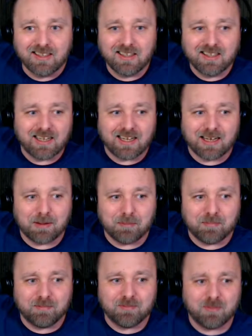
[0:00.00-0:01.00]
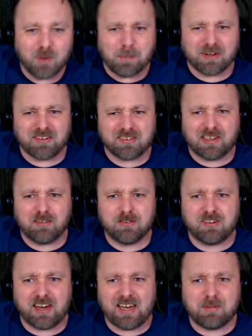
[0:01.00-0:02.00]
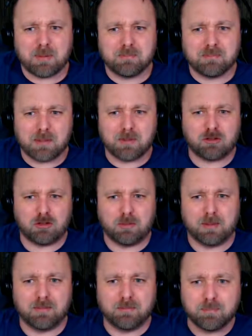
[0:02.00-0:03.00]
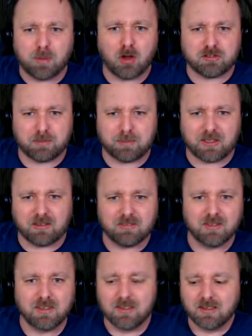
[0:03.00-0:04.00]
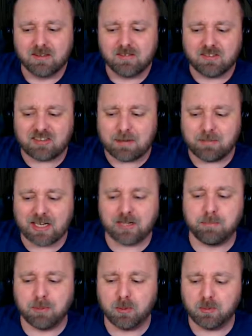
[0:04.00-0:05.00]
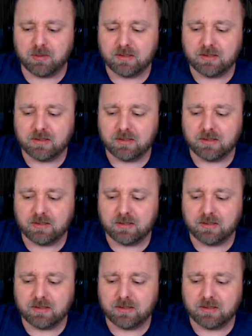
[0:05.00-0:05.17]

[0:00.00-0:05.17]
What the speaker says: What about yourself, Jay? I'm assuming possibly same kind of boat.